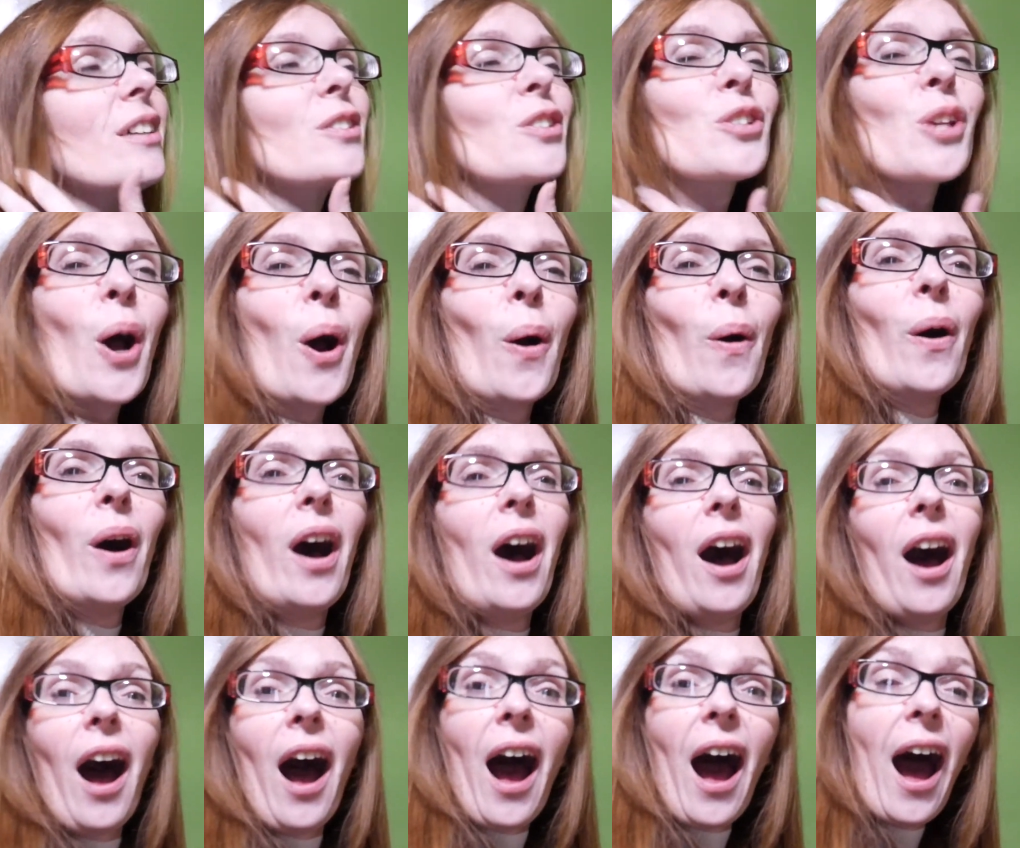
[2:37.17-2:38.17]
So
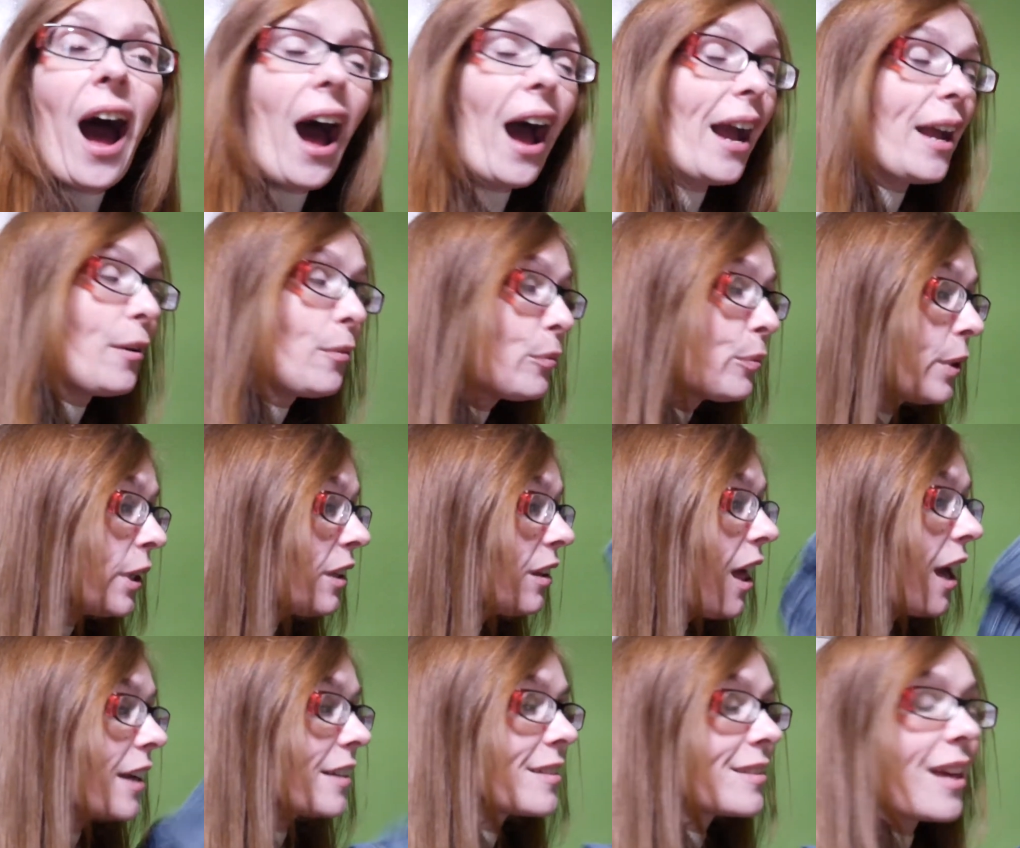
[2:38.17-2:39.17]
I
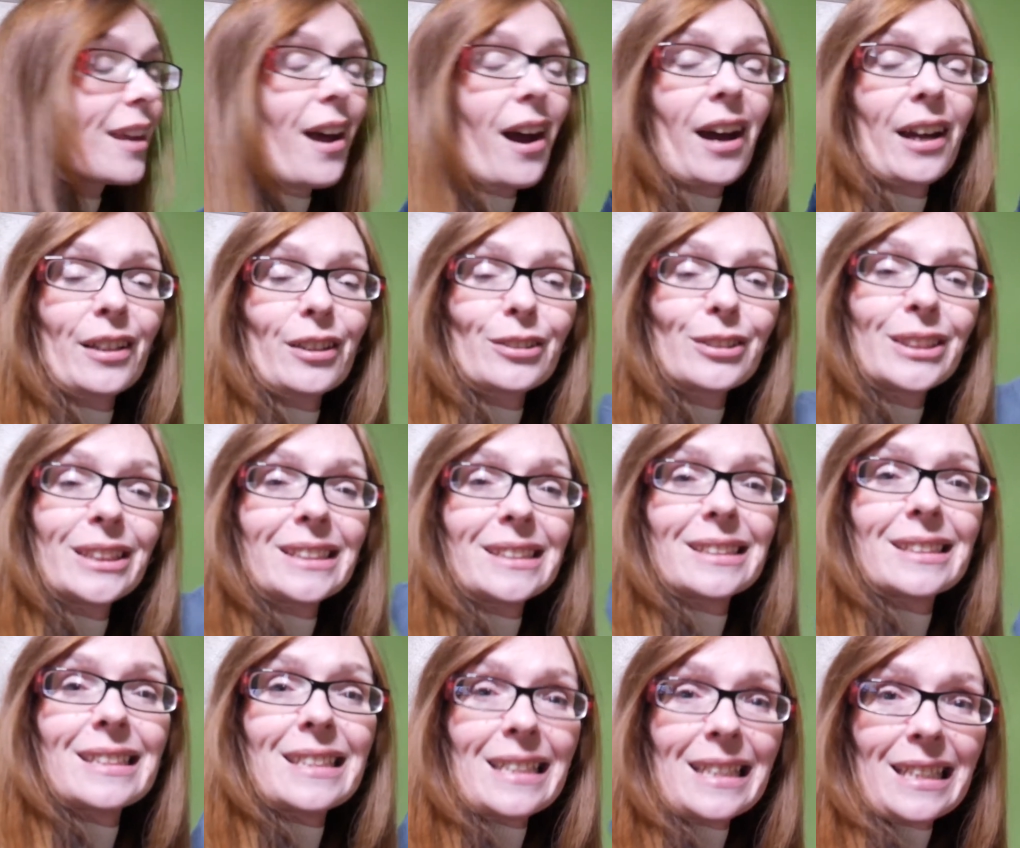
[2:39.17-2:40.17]
realized that
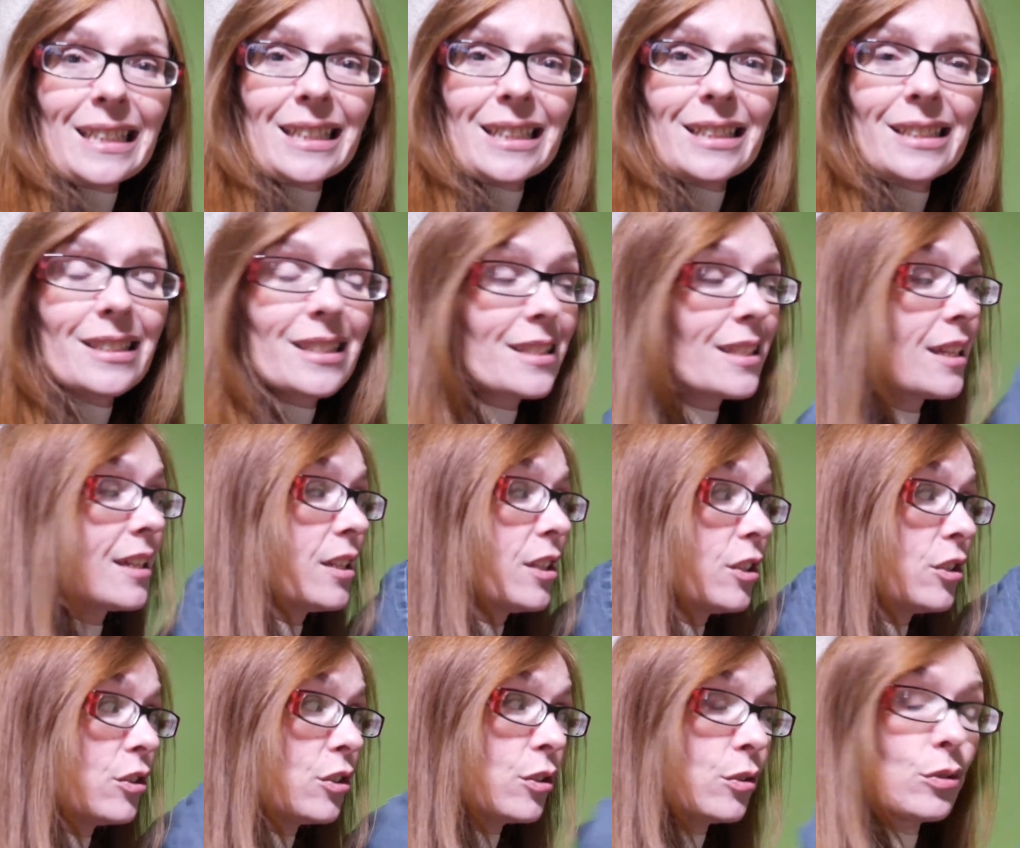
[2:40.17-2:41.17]
Ireland needs
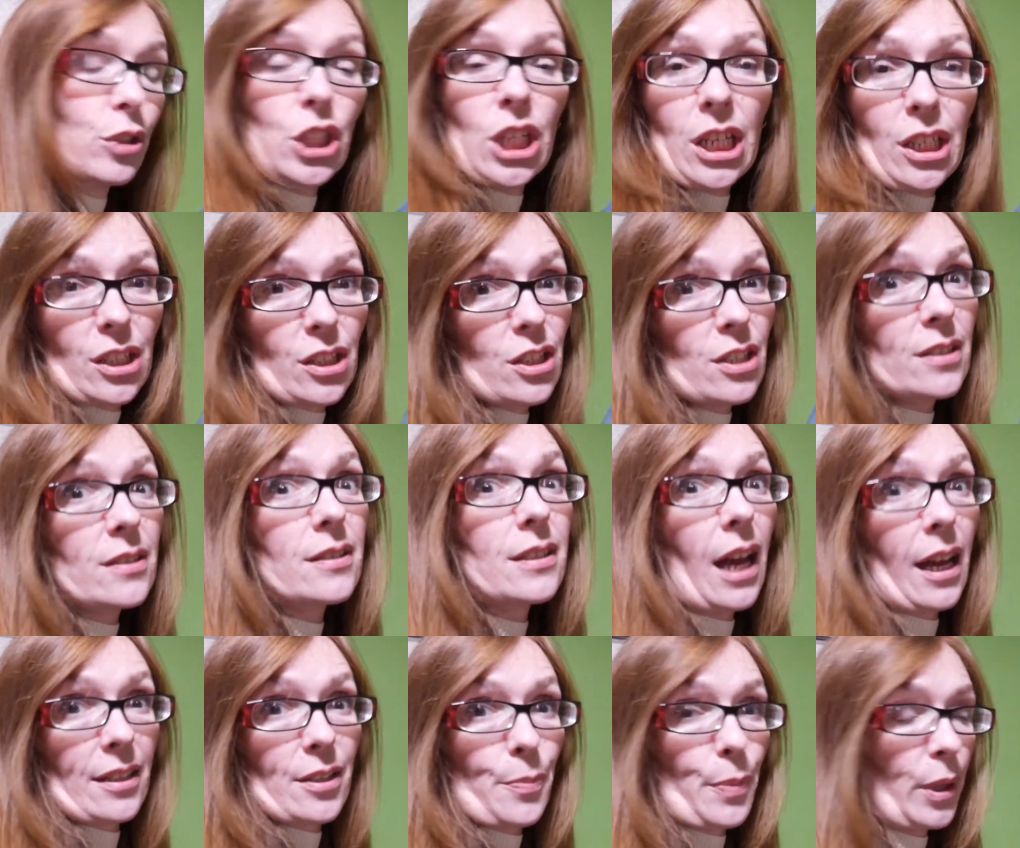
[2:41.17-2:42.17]
new jeans
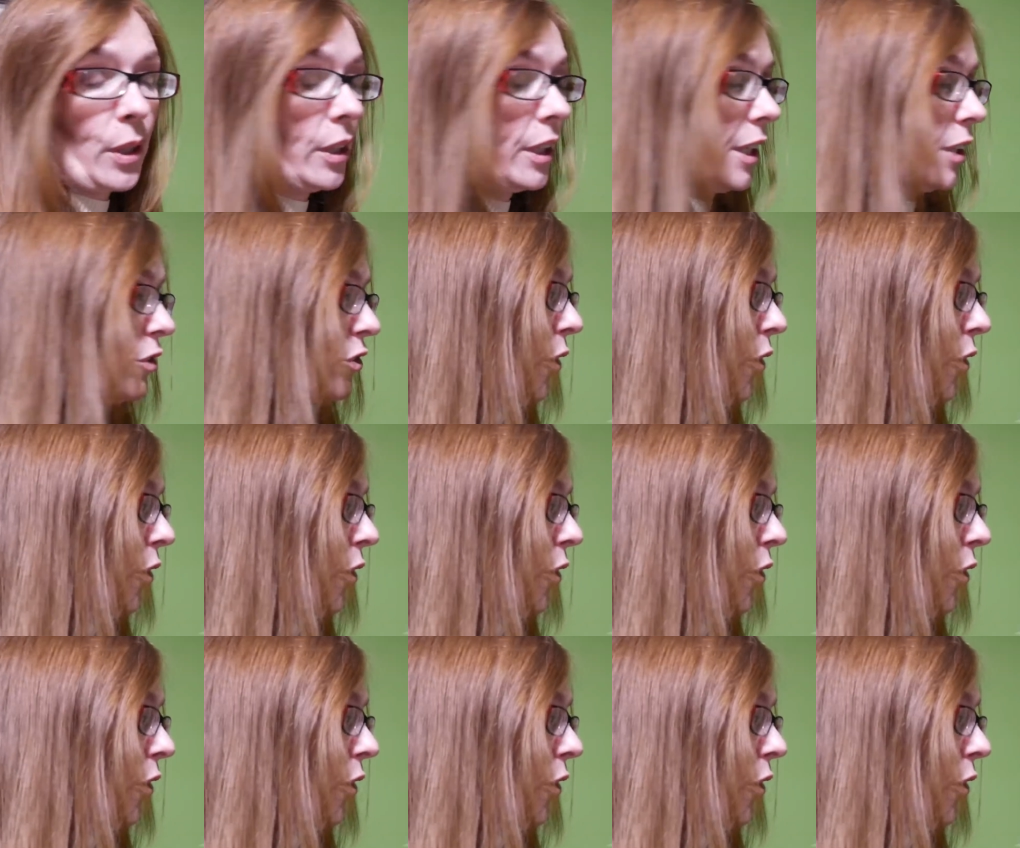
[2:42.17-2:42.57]
desperately.